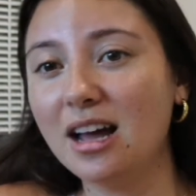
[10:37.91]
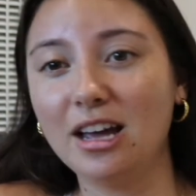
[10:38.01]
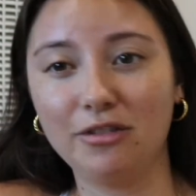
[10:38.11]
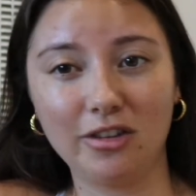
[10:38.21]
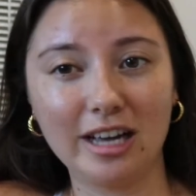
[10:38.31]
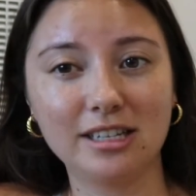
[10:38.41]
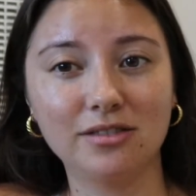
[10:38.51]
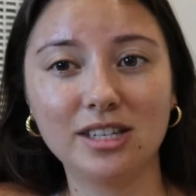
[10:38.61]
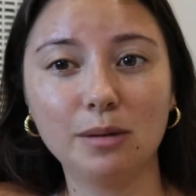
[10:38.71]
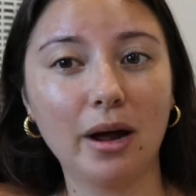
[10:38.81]
If you guys
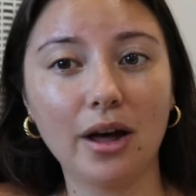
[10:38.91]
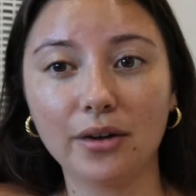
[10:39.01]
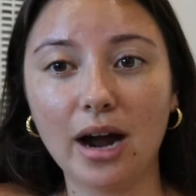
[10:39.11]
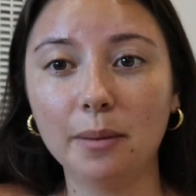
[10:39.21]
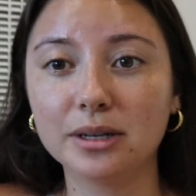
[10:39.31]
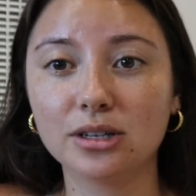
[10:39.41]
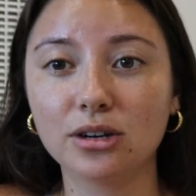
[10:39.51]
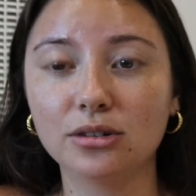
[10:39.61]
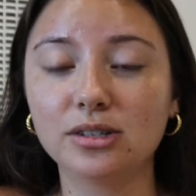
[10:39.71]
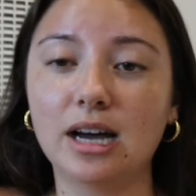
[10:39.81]
have seen my other episodes,